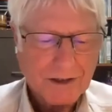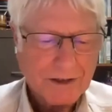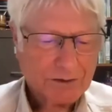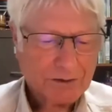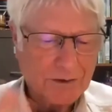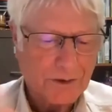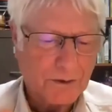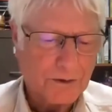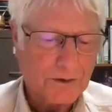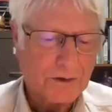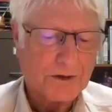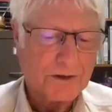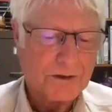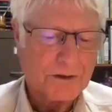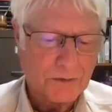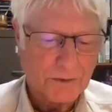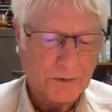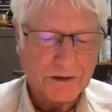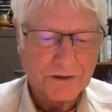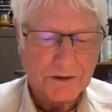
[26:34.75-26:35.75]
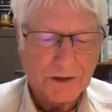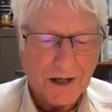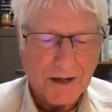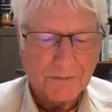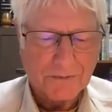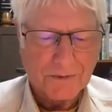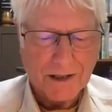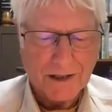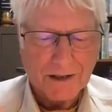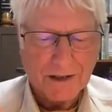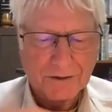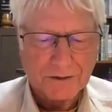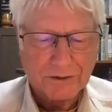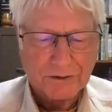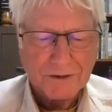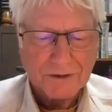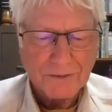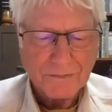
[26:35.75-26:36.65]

So learn to swing soft tackles.